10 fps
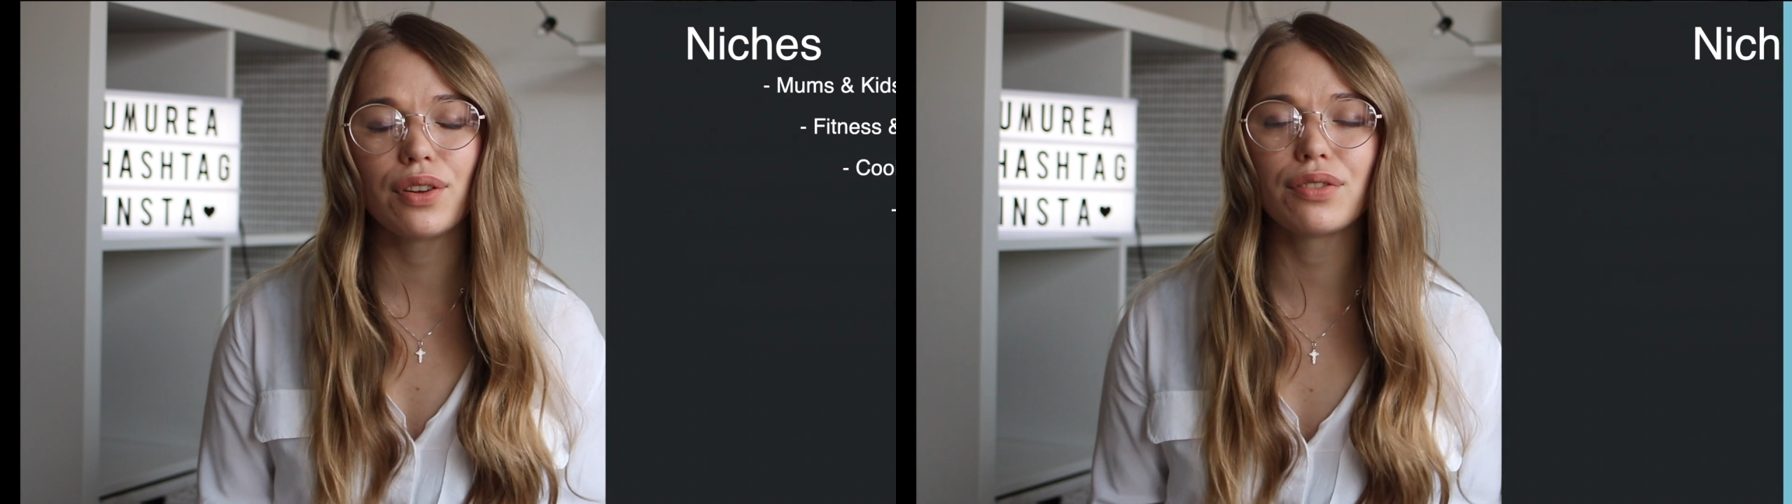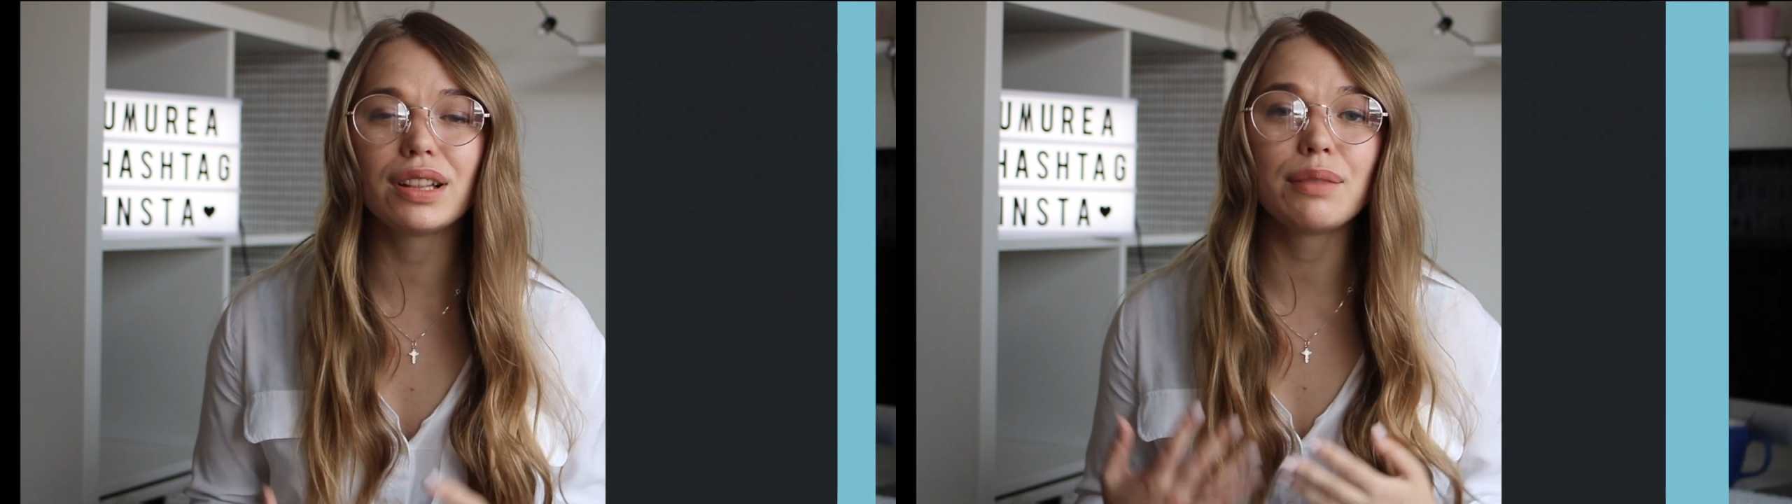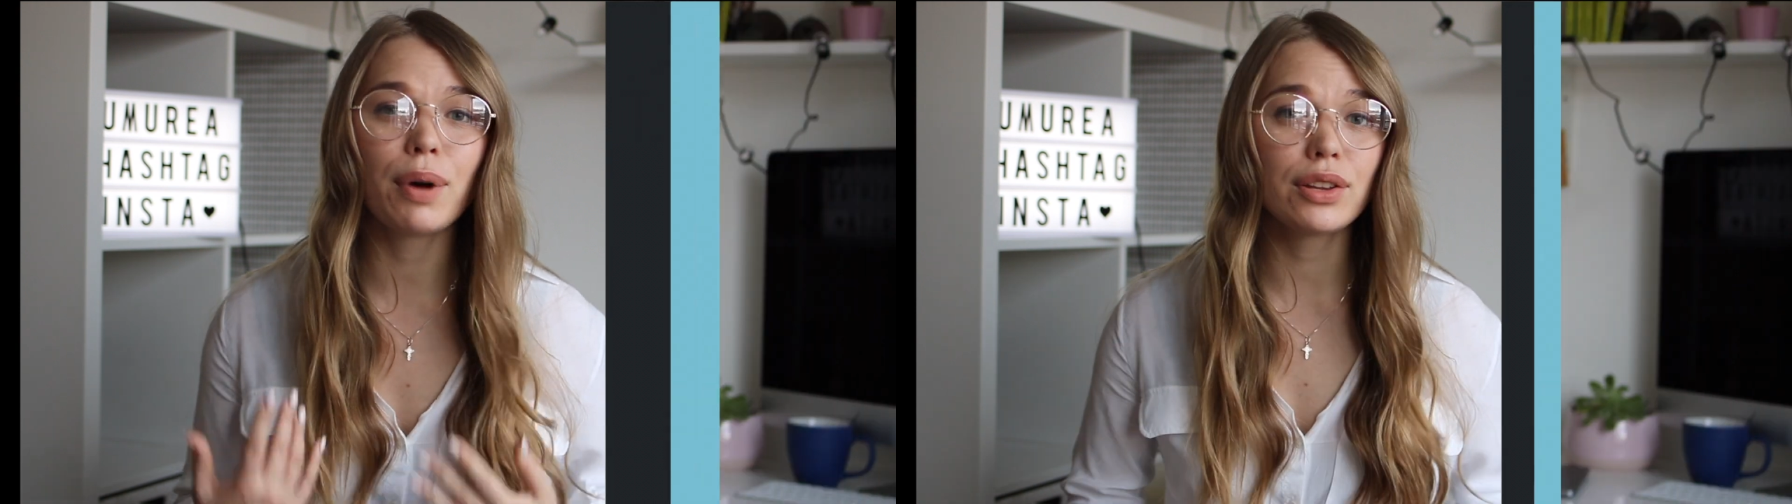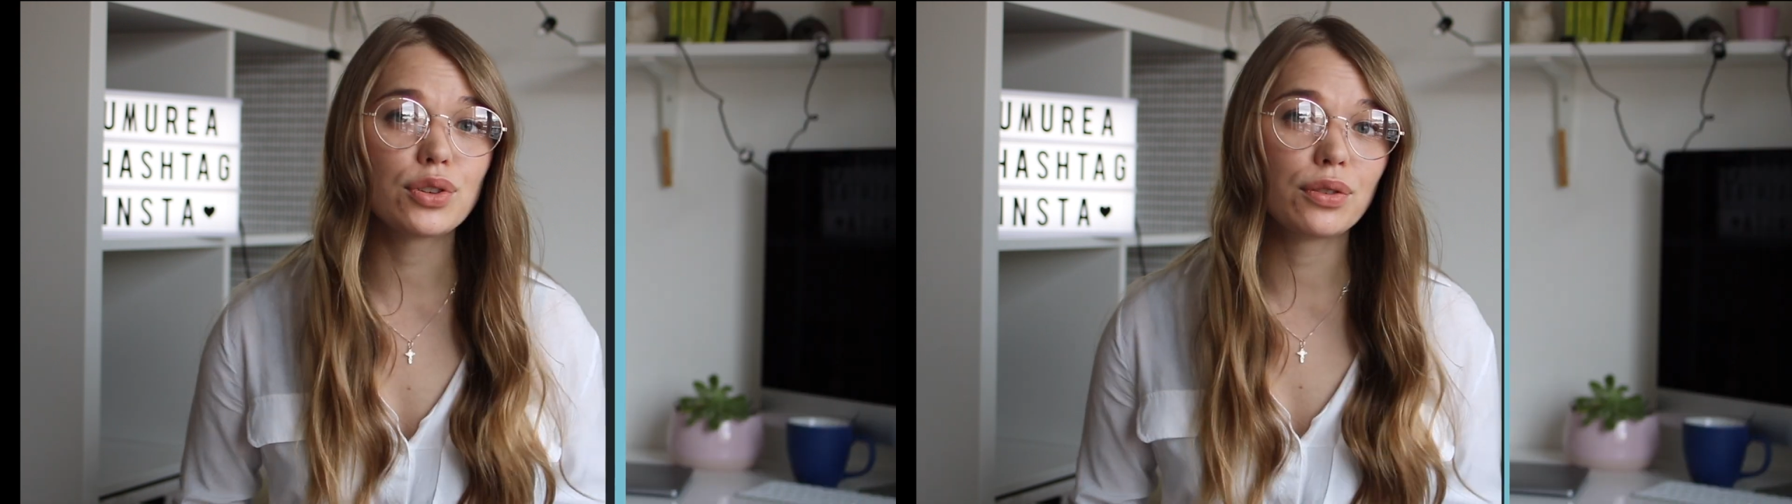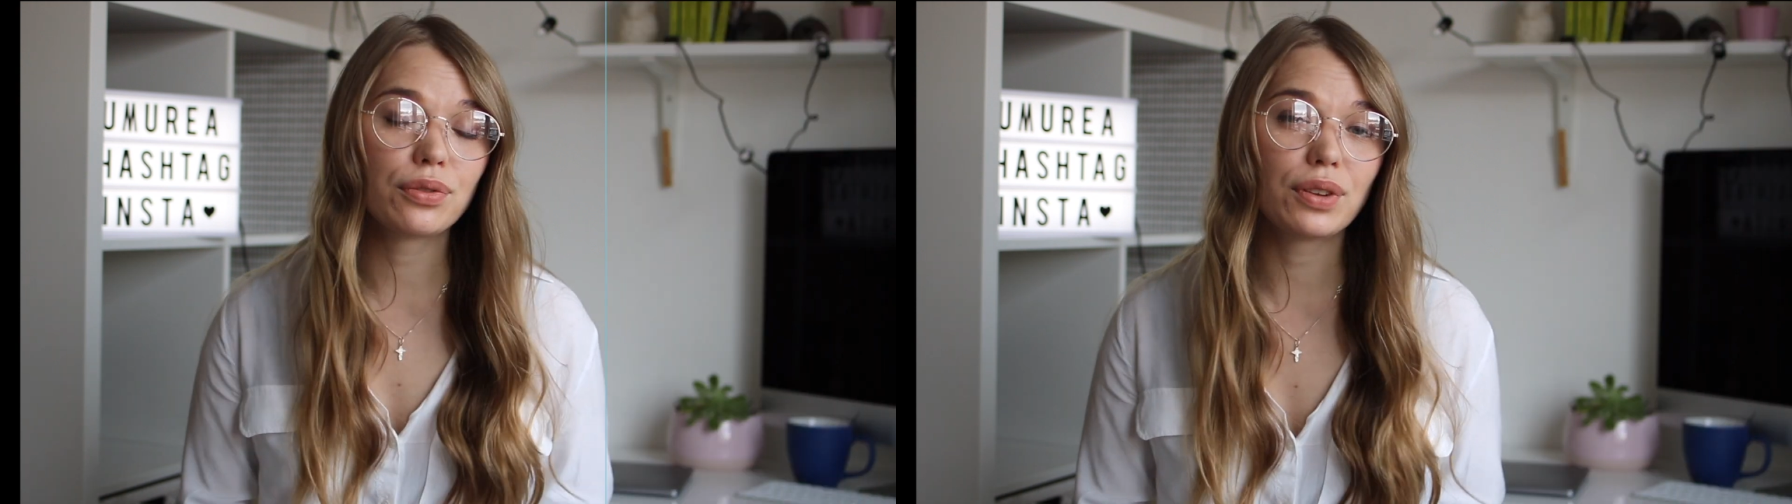There are really a
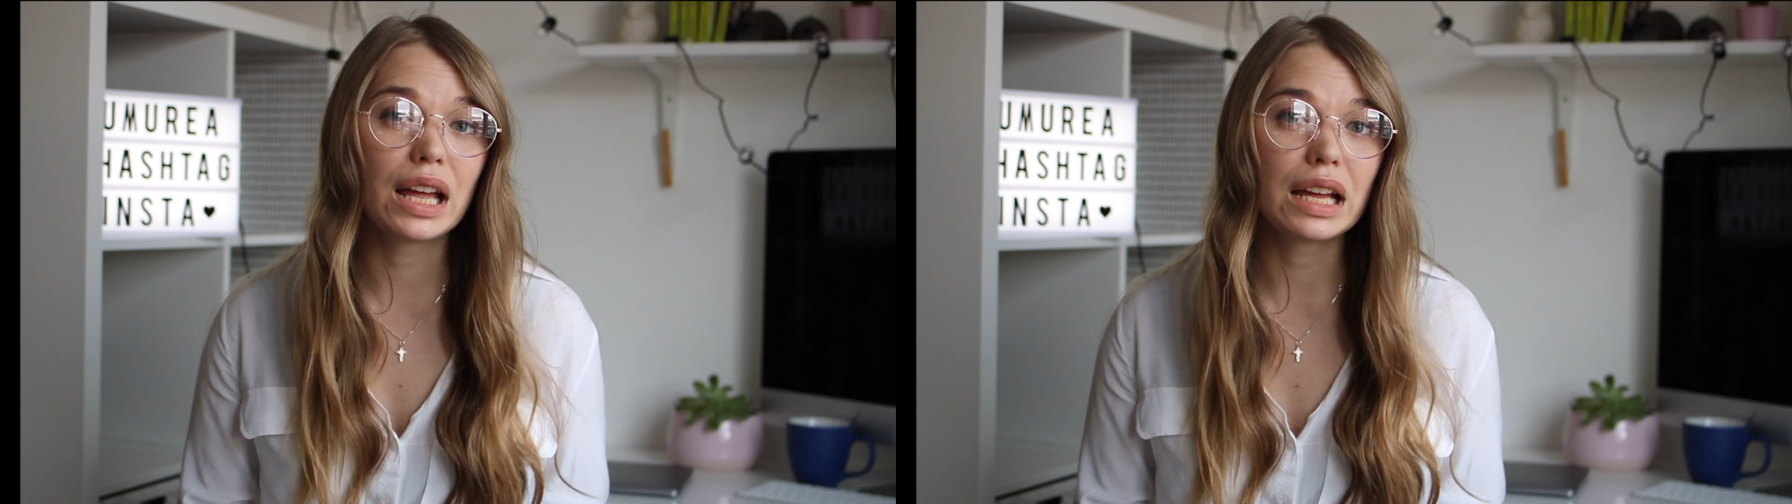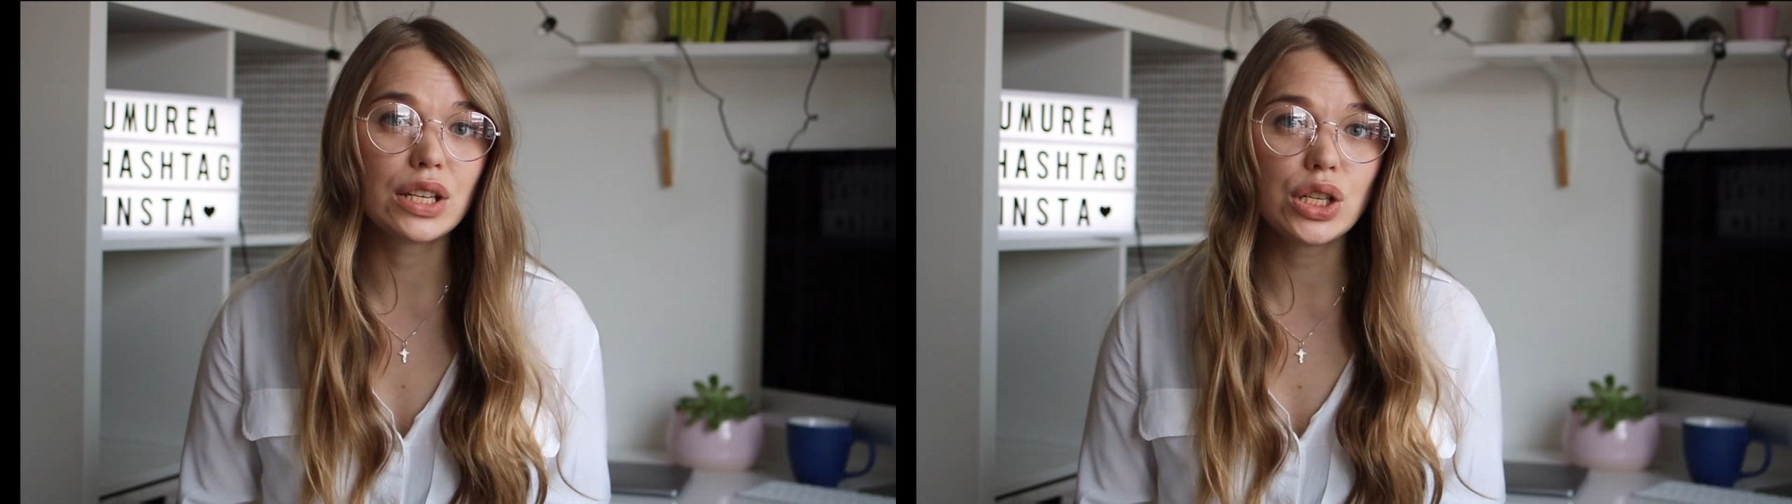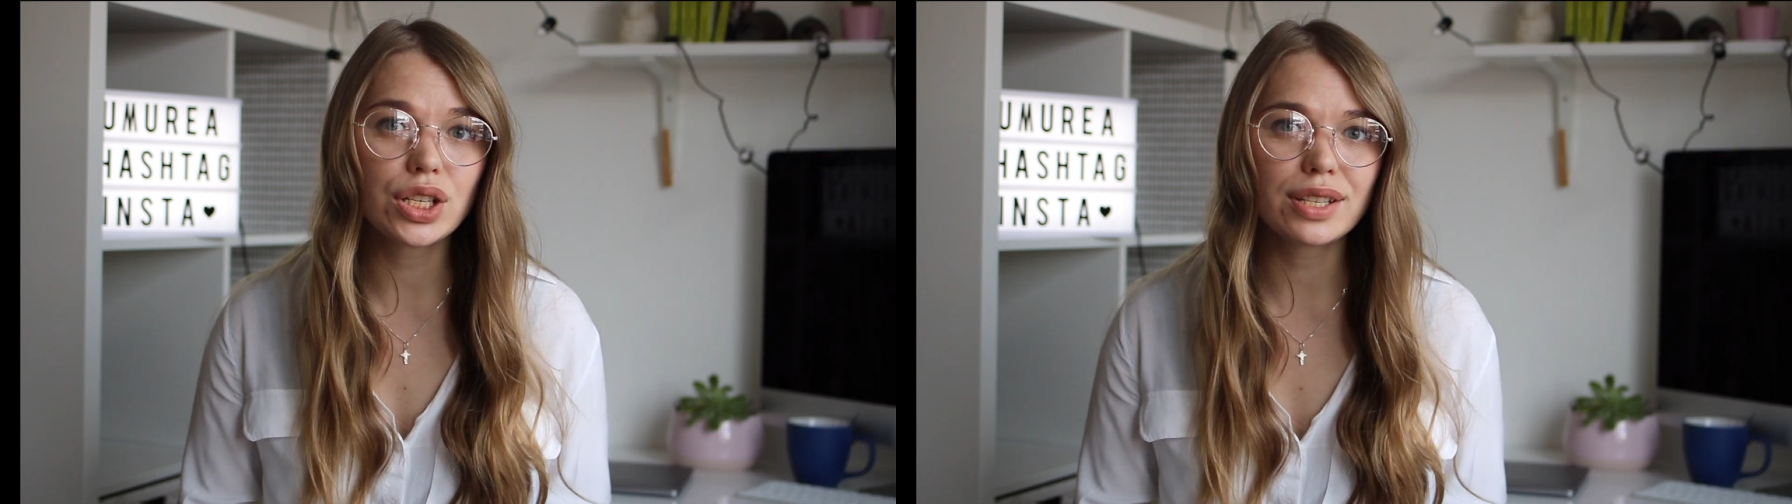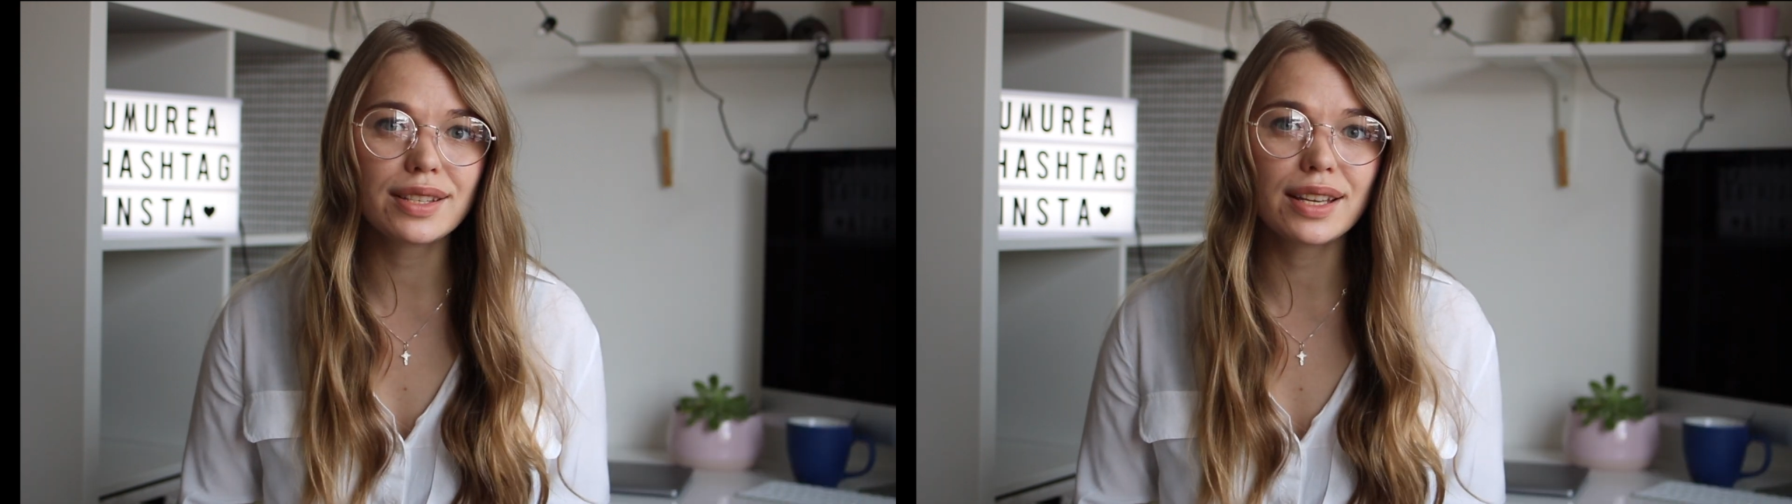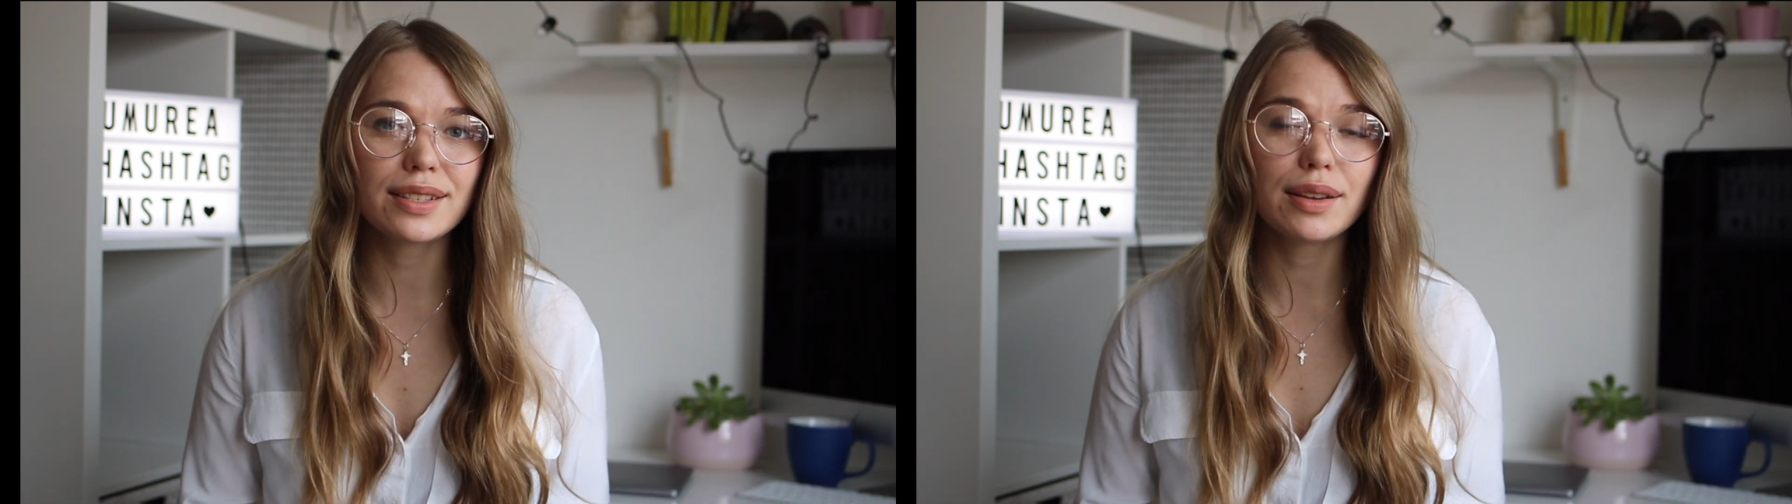bunch of niches
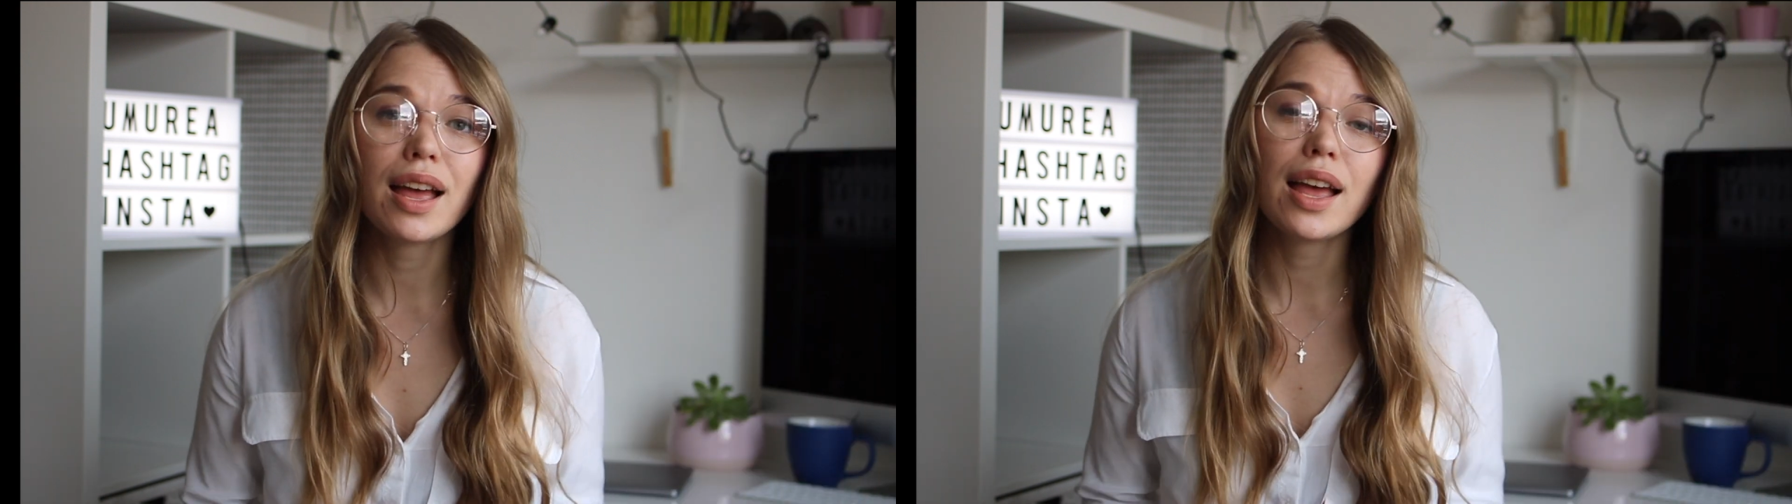that